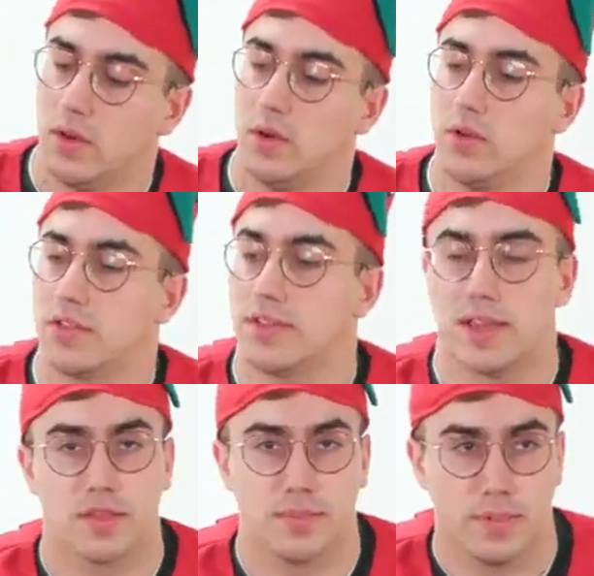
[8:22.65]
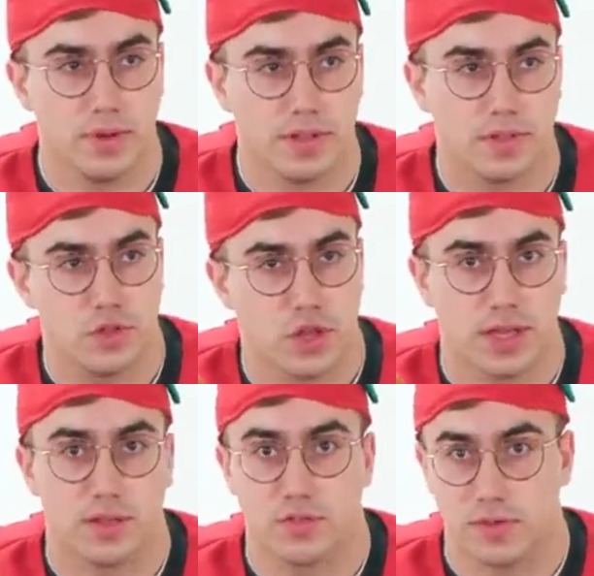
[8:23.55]
or 6 boneless
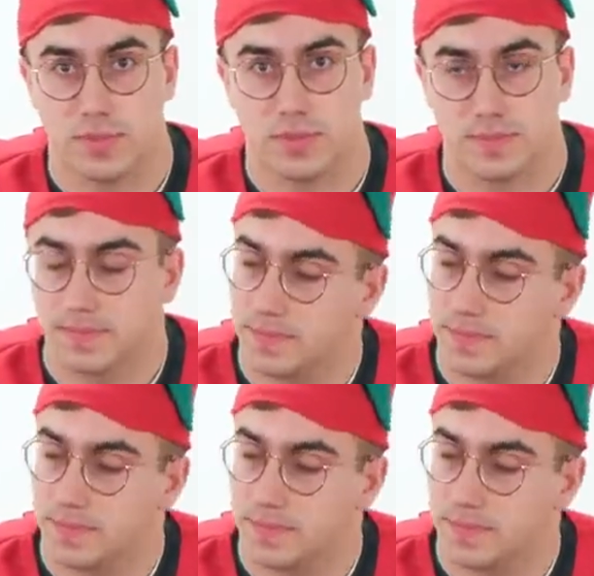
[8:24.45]
chicken strips.